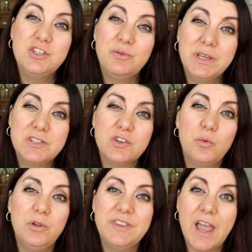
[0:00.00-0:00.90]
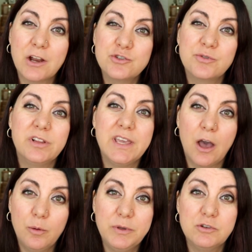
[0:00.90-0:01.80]
Doing so will naturally
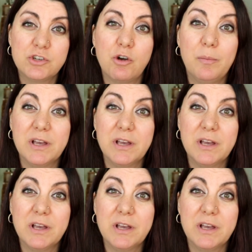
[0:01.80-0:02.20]
help you show up